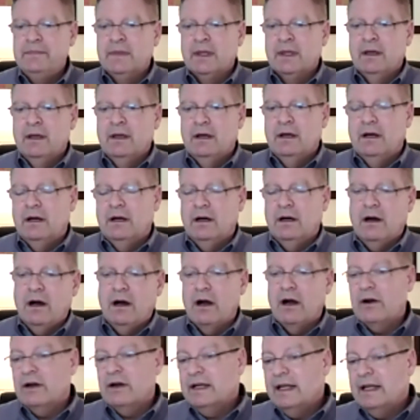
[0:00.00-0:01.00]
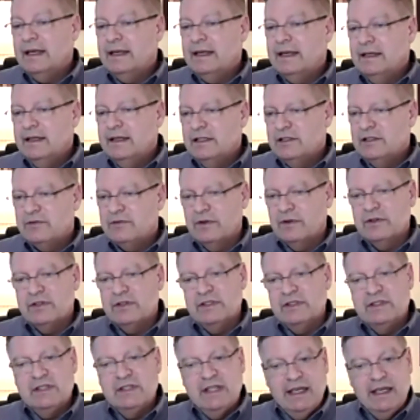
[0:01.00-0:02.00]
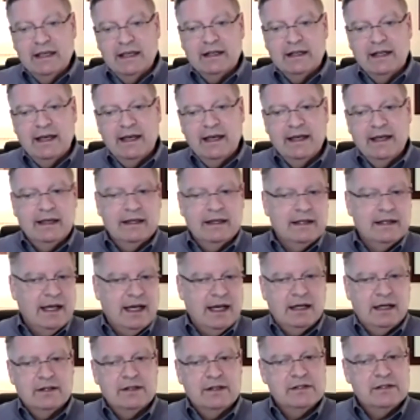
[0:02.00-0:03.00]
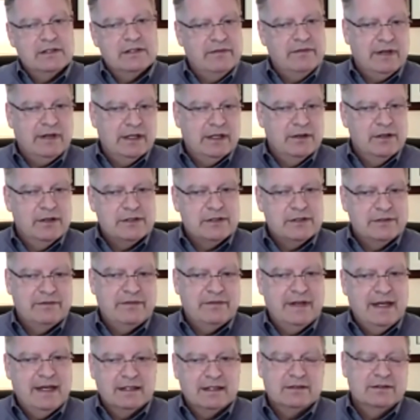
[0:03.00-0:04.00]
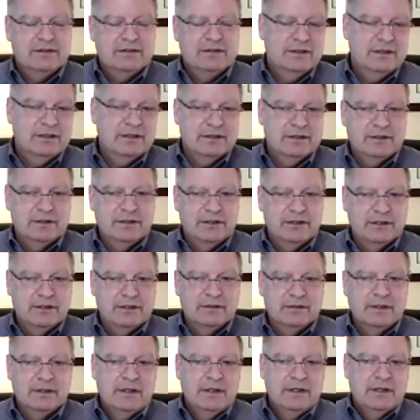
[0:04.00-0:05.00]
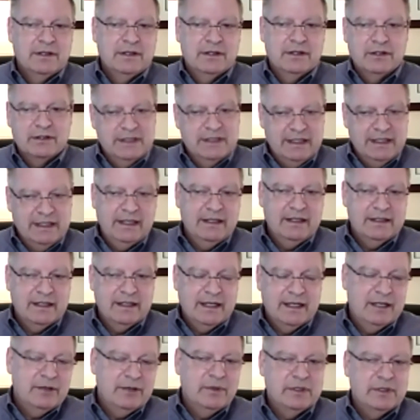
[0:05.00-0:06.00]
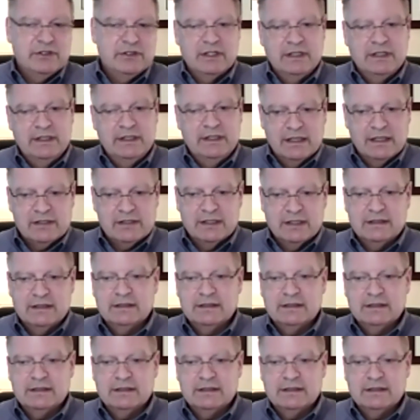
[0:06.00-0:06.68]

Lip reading: RNA is versus DNA, and how does the virus infect their DNA, which it doesn't.